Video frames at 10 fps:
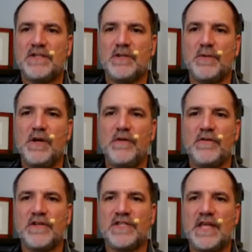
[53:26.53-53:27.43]
So we know they're
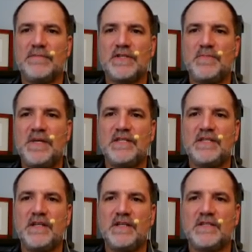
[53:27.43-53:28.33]
the same
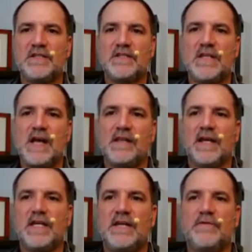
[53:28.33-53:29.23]
species. It's not
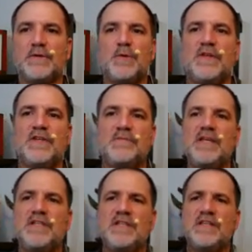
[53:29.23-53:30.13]
like a difference between the
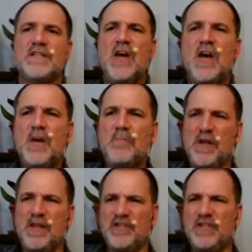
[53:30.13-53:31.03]
species,
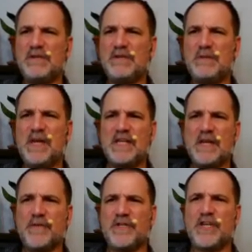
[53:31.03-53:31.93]
but there seems to be a
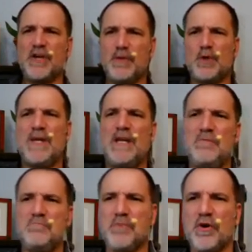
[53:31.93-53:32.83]
difference here
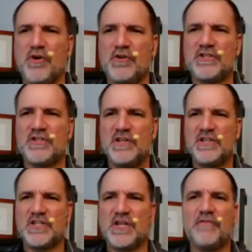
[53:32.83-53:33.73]
between birds
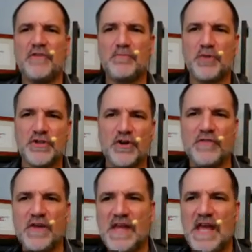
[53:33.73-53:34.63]
stuffed and
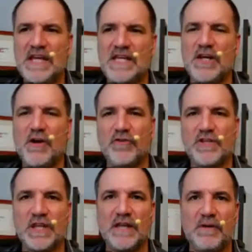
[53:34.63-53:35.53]
preserved in the 1800s
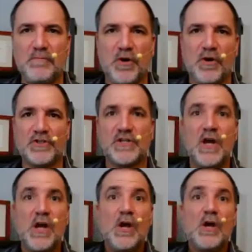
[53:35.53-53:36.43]
and living birds.
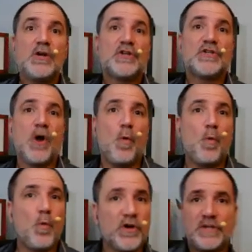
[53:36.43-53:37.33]
So
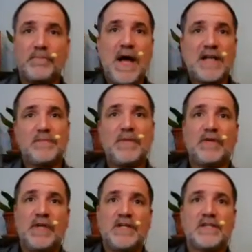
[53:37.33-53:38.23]
what are some
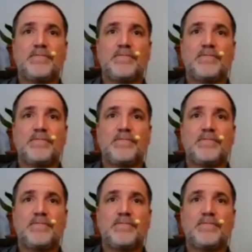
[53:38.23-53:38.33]
possibilities?